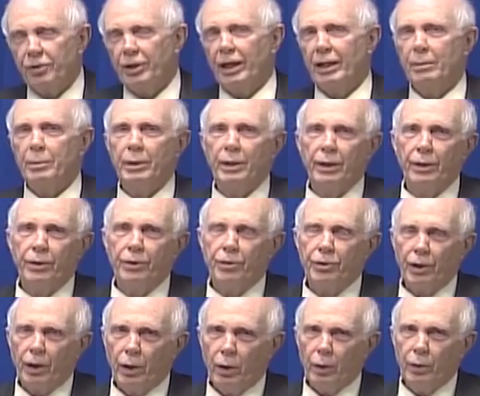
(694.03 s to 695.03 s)
segment of the
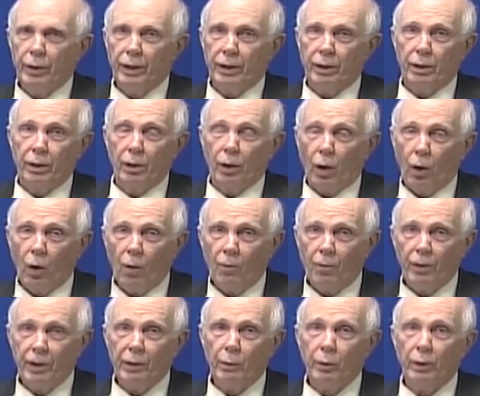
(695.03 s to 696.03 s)
show that
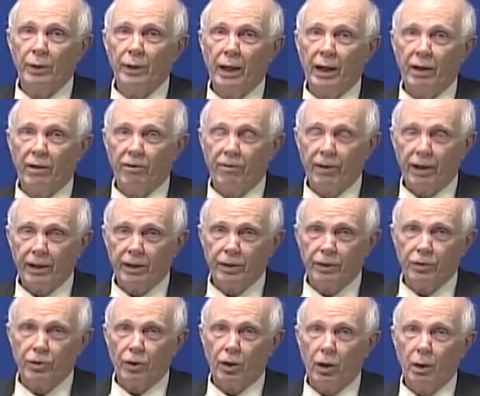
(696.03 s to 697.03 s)
hopefully will not affect
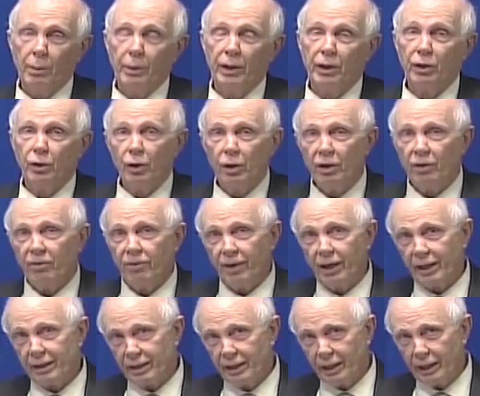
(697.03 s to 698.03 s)
us all, but could
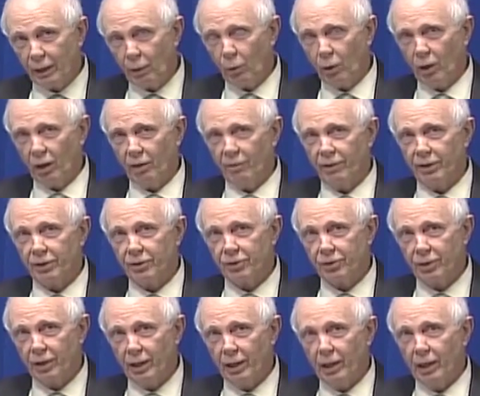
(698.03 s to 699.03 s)
affect any one of
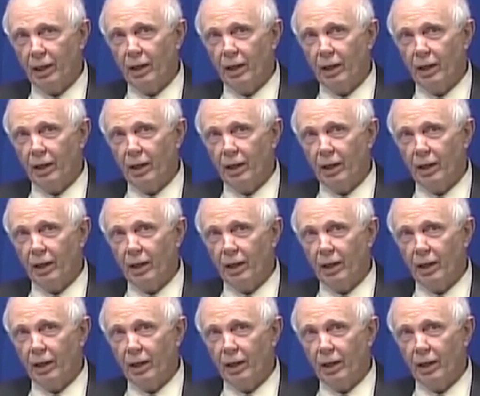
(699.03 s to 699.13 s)
us.